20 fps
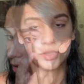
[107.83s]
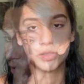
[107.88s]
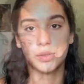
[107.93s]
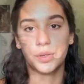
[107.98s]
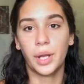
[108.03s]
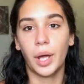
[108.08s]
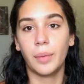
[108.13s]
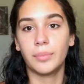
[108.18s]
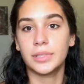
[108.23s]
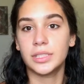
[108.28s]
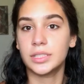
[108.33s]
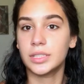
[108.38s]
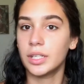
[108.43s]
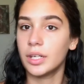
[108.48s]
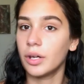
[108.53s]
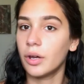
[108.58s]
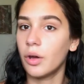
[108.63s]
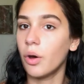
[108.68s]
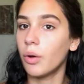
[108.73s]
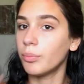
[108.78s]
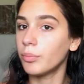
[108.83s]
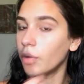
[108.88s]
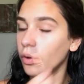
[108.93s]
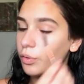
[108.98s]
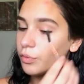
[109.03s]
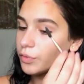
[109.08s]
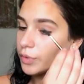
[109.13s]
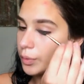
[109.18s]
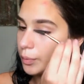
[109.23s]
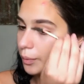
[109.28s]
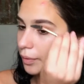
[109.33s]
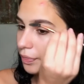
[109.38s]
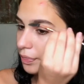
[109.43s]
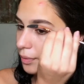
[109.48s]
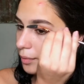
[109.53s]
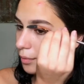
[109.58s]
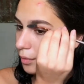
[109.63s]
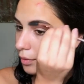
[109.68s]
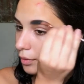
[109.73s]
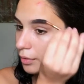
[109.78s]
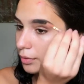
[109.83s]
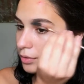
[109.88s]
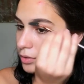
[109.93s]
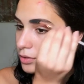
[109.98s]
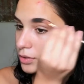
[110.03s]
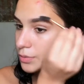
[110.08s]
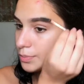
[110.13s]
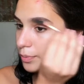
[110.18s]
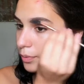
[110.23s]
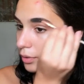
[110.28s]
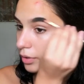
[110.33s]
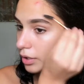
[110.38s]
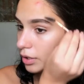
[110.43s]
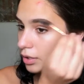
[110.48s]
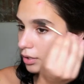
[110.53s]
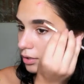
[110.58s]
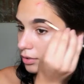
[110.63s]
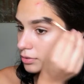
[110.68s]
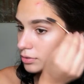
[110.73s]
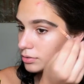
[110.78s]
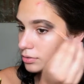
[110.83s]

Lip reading: So now I'm just gonna comb over with the spoon